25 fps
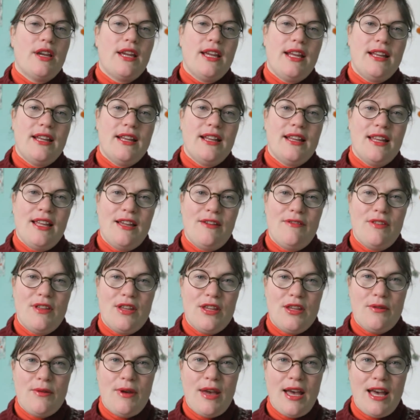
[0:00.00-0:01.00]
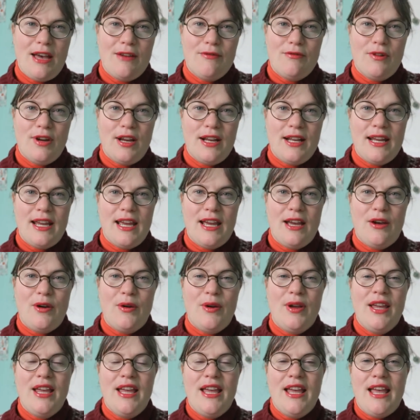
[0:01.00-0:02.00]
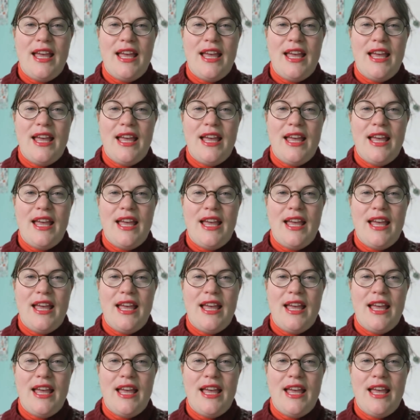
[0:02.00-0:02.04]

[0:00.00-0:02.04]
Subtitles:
in the life that you have right now.